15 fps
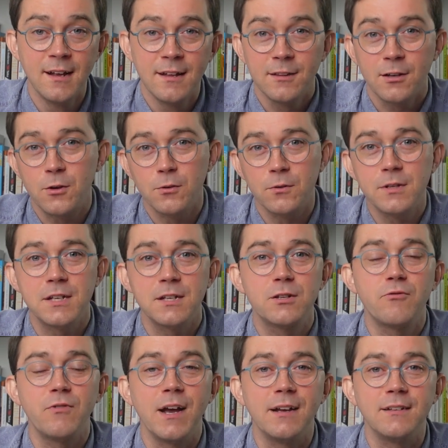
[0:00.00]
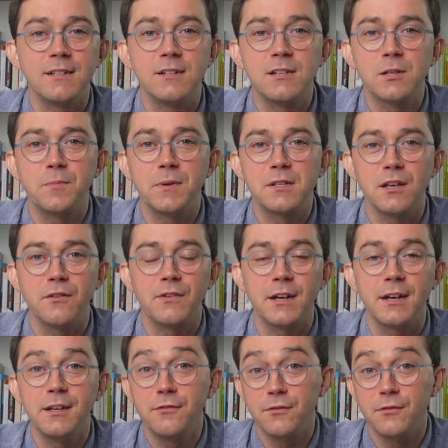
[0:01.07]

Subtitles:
The course is created specifically